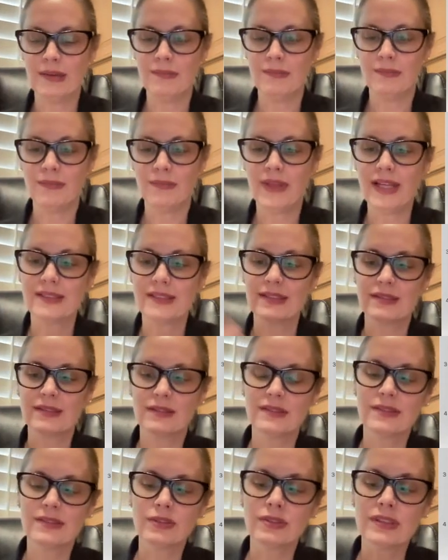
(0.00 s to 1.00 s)
That's
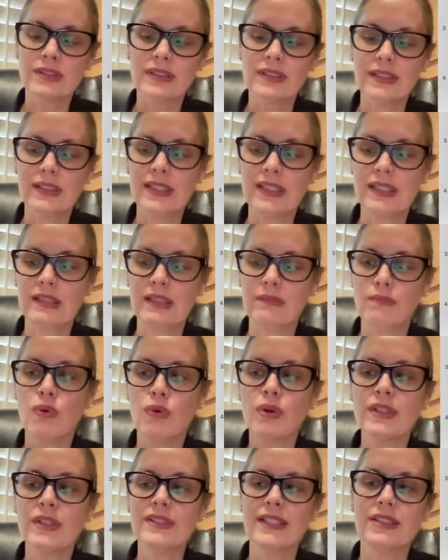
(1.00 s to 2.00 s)
certainly getting
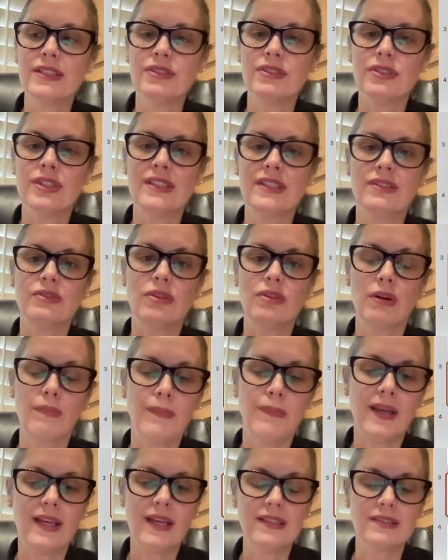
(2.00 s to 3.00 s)
more attention as
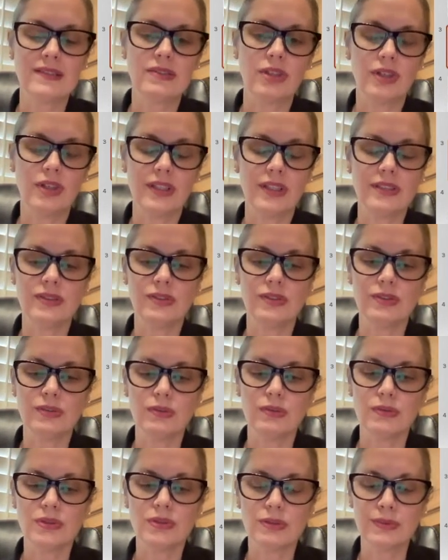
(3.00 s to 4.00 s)
DARPA has started
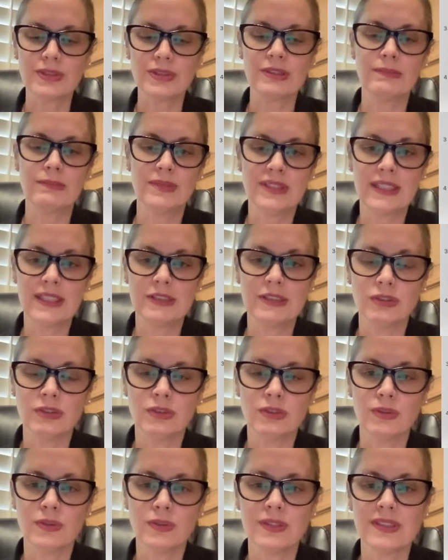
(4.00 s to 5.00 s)
to put some attention
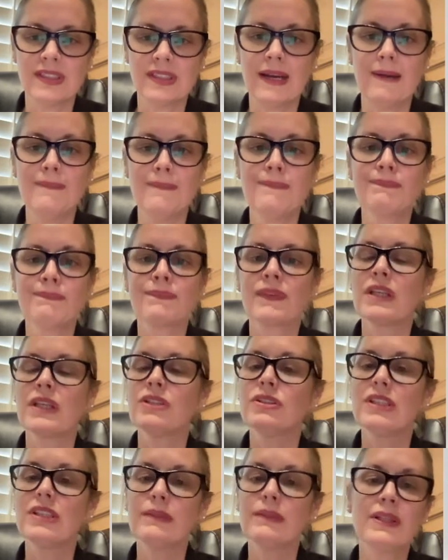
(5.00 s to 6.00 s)
towards that.
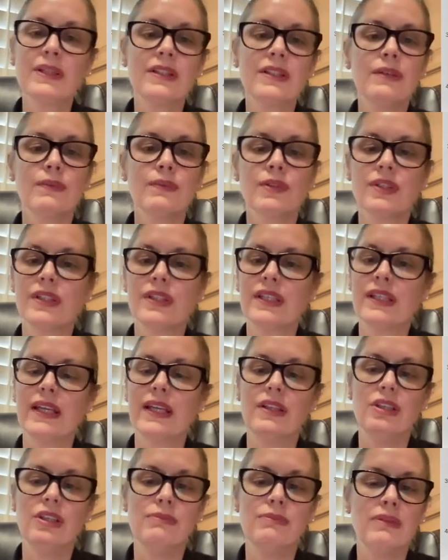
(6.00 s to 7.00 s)
Typically, we're looking
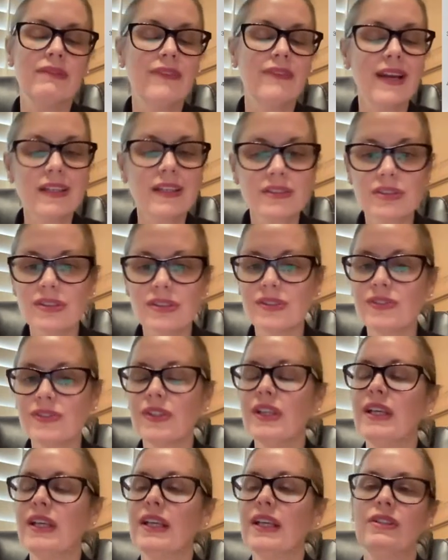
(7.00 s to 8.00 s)
at human factors
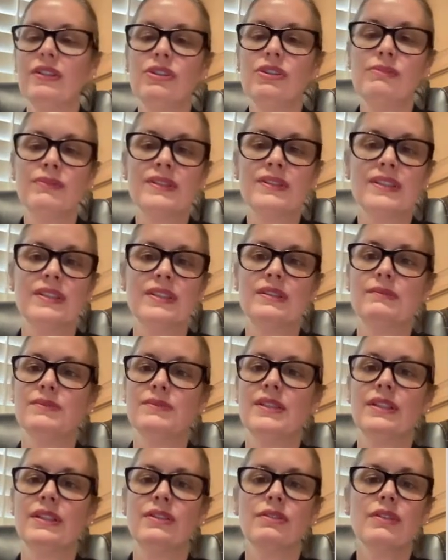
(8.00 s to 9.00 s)
and human systems
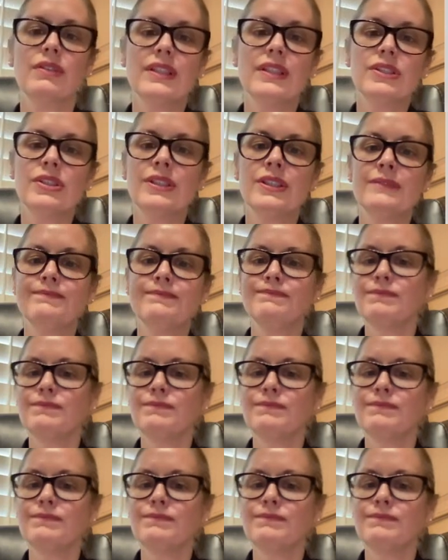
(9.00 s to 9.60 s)
integration